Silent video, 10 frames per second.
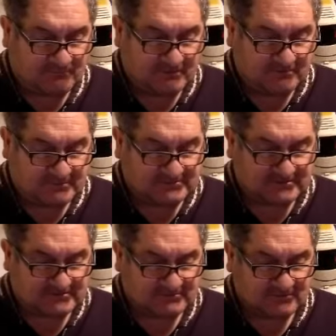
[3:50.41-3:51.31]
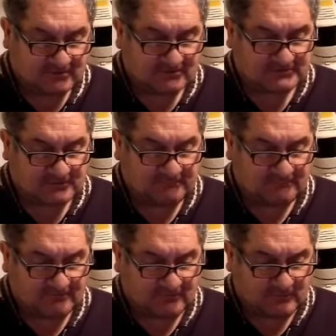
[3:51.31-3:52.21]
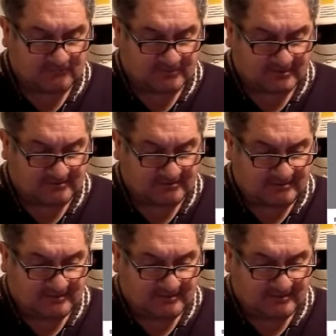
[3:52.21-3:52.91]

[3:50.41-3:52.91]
pretty much as new. We got 25 quid for that.